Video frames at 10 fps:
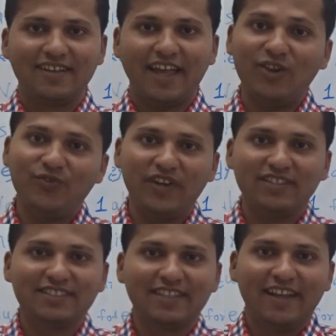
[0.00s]
Hello
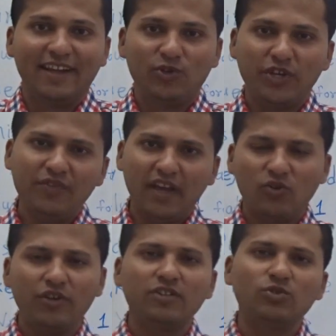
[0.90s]
friends, today we are
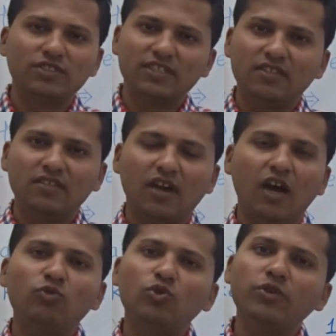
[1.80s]
going to see
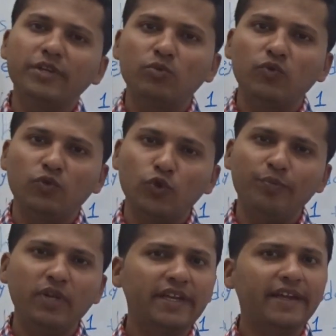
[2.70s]
how to remove
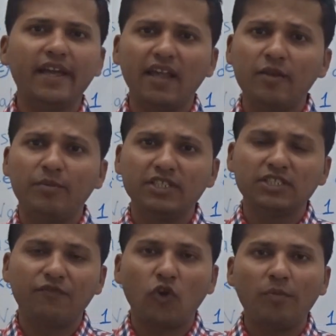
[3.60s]
duplicate
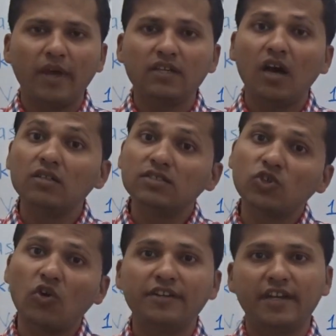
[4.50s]
elements from an
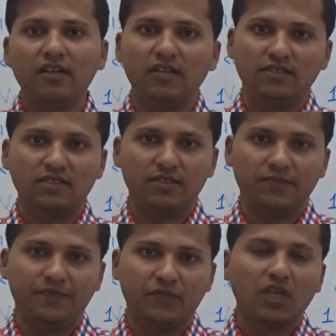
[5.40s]
unsorted list.
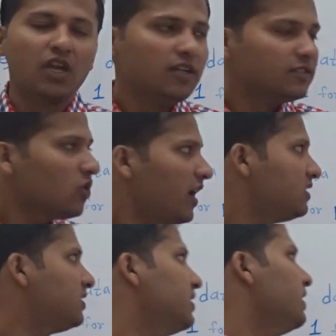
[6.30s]
So
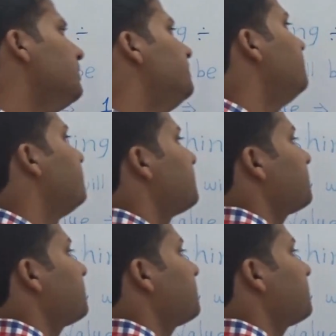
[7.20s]
let's see.